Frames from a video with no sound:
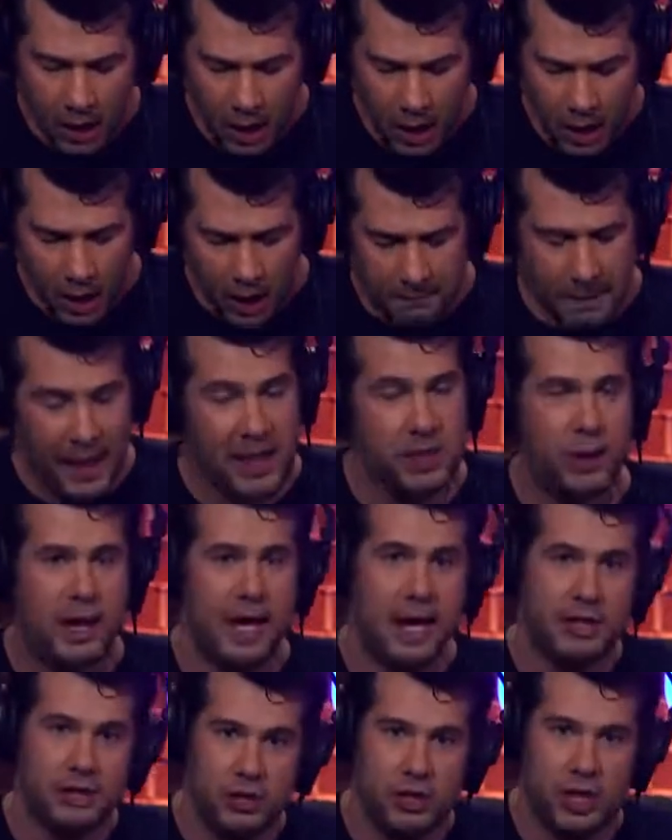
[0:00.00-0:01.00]
By the
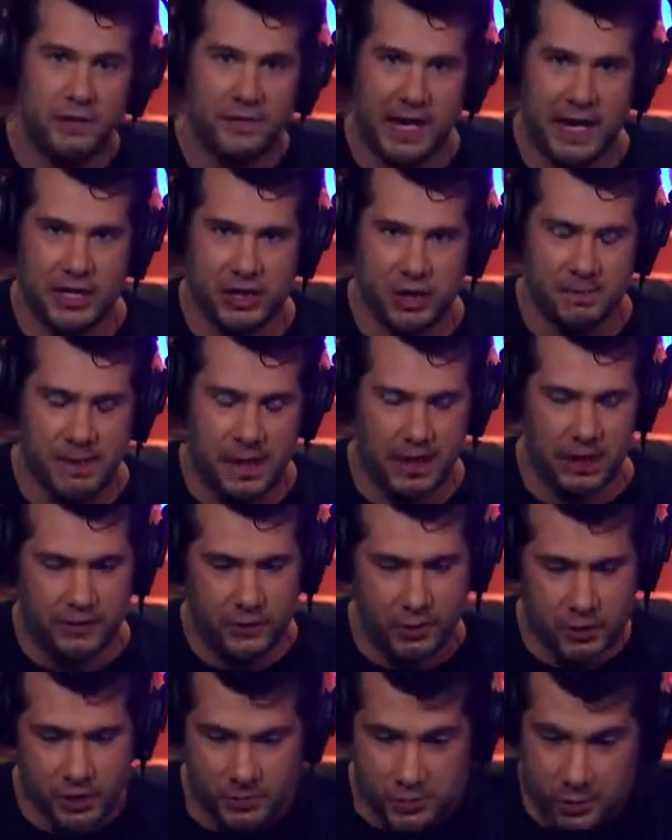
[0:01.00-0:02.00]
way, hit the notification bell
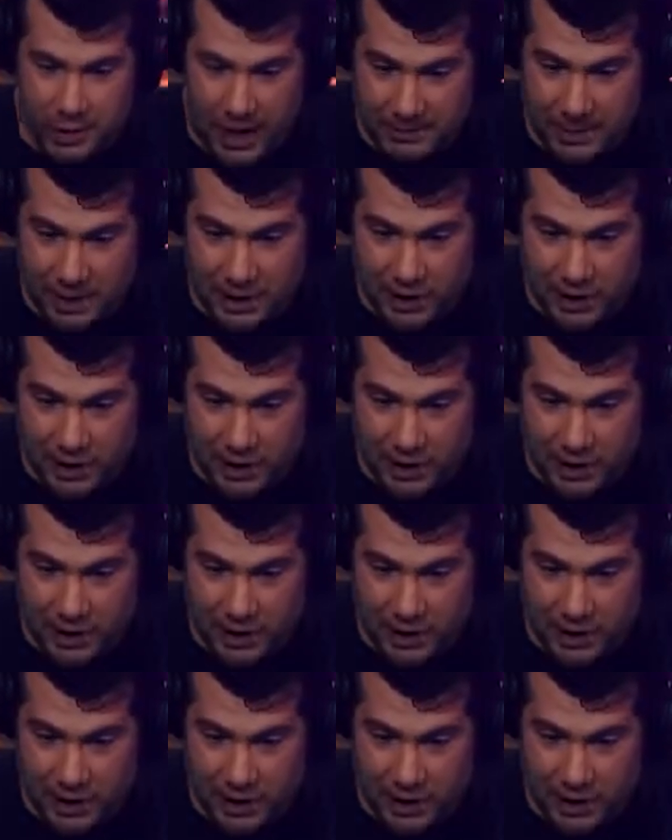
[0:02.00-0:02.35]
if you're subscribed